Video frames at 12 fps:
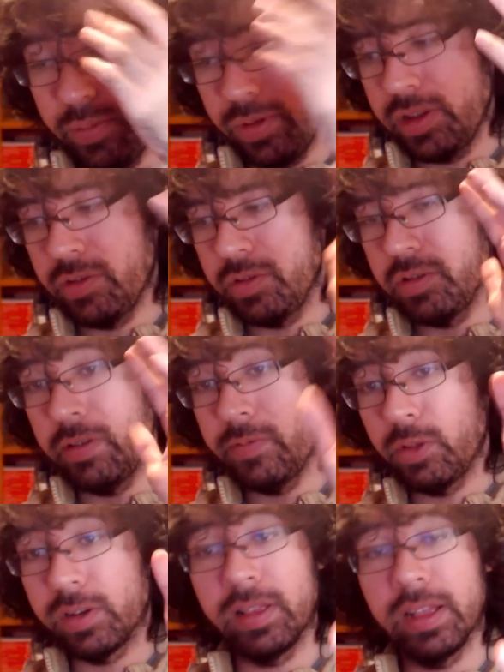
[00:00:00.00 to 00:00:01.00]
But, you know, if you
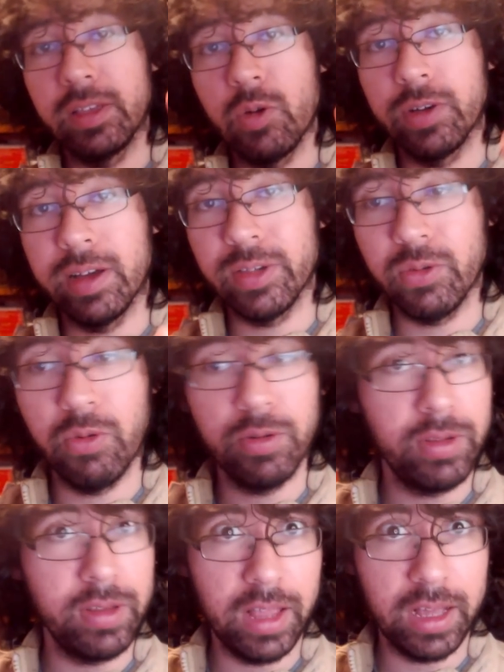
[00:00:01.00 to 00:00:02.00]
look at, like, yokai stories, you
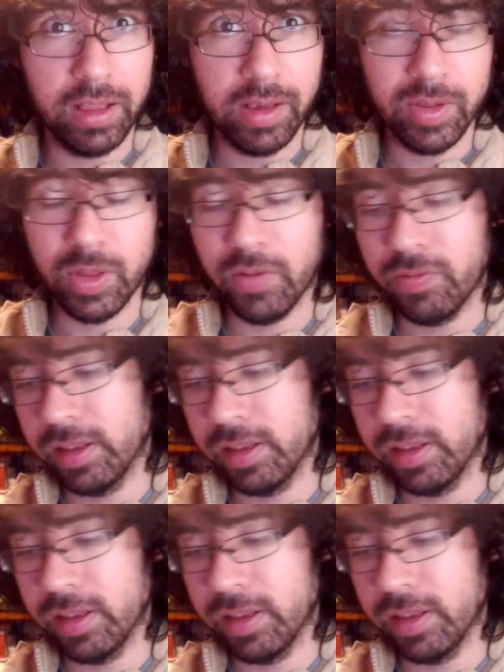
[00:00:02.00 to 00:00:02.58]
see, like, a lot of stuff